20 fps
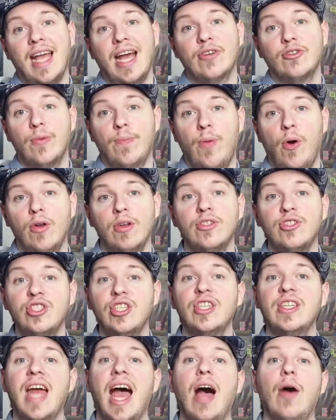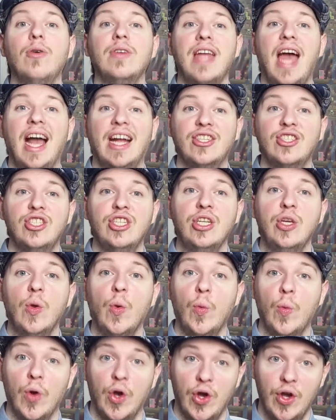anthropology and how it actually
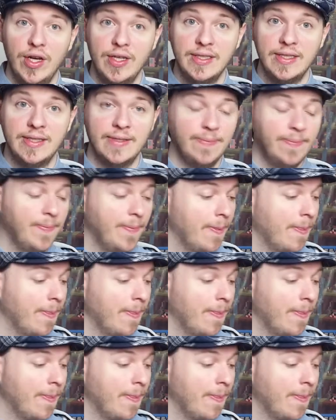works,